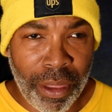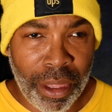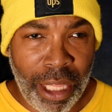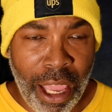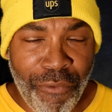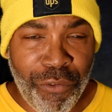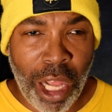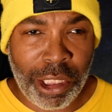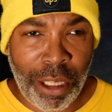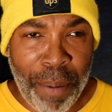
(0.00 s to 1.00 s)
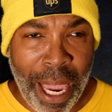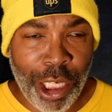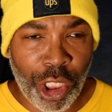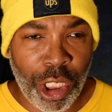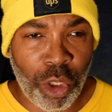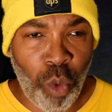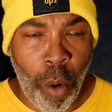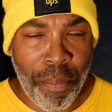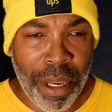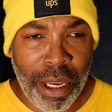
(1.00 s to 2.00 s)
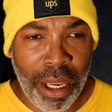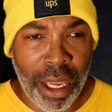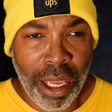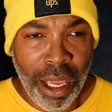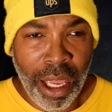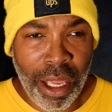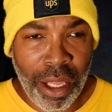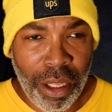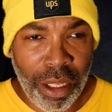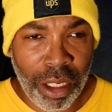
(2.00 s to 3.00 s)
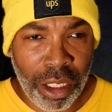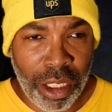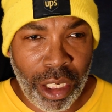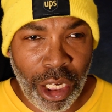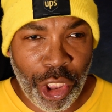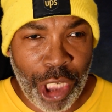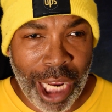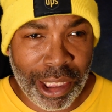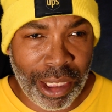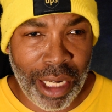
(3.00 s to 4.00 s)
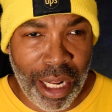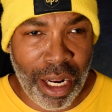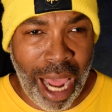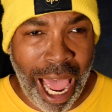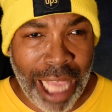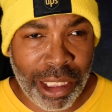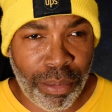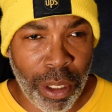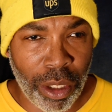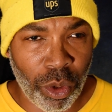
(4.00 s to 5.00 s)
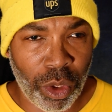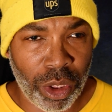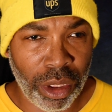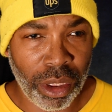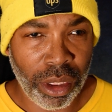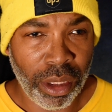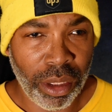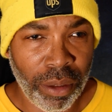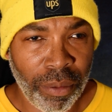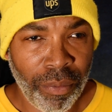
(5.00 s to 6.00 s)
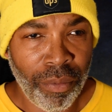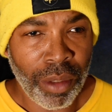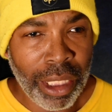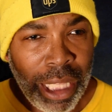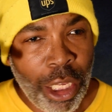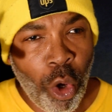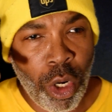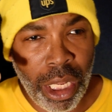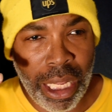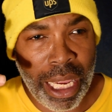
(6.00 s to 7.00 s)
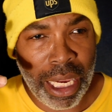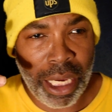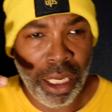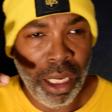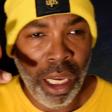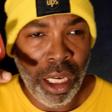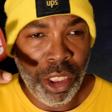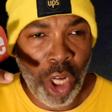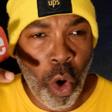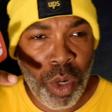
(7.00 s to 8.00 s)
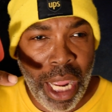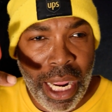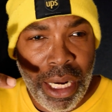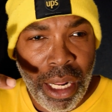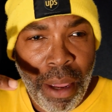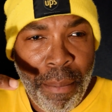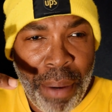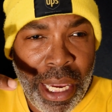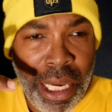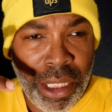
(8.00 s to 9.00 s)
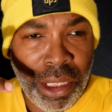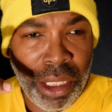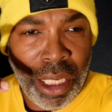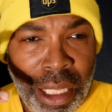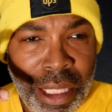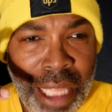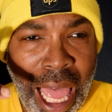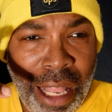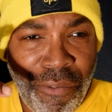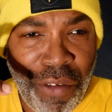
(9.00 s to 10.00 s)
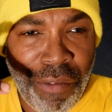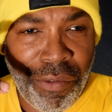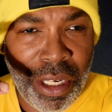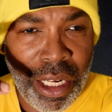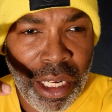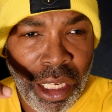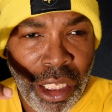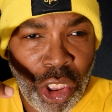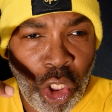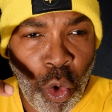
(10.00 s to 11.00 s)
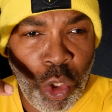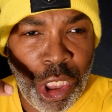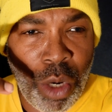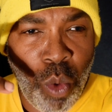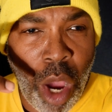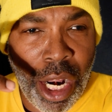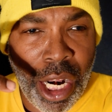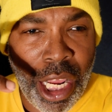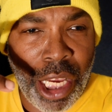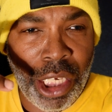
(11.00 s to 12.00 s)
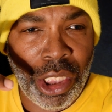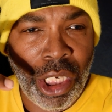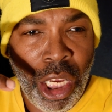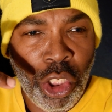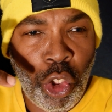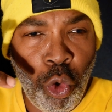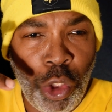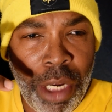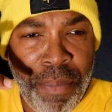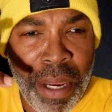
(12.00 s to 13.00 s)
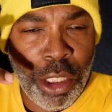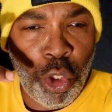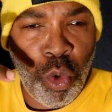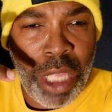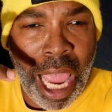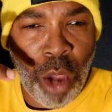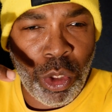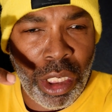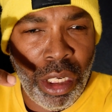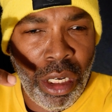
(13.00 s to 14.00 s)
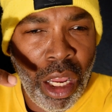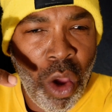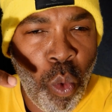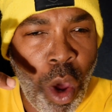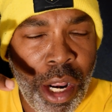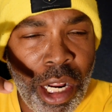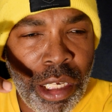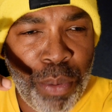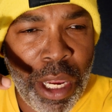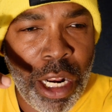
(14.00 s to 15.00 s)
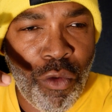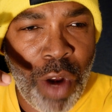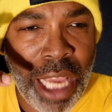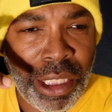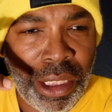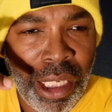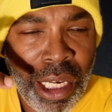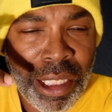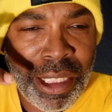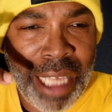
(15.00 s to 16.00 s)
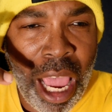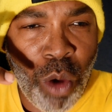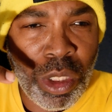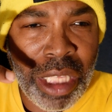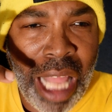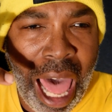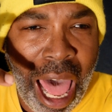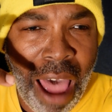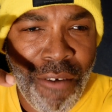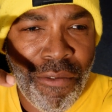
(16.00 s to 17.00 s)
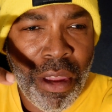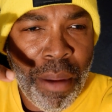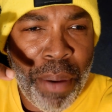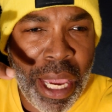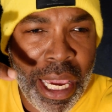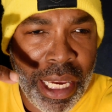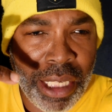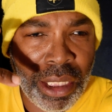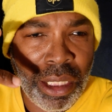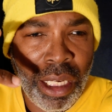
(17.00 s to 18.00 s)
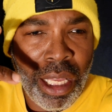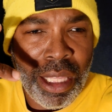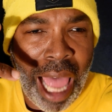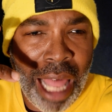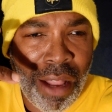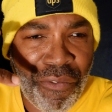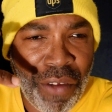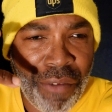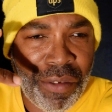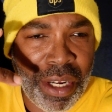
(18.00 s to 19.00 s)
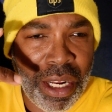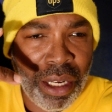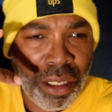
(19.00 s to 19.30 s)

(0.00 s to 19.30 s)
the influx of patients won't be congested in the hospitals. Click on the link. Donate. Peace. $1.50. 2G what it is. 2G being 2000. What it is being a rest. Sounds live. Peace. $1.50.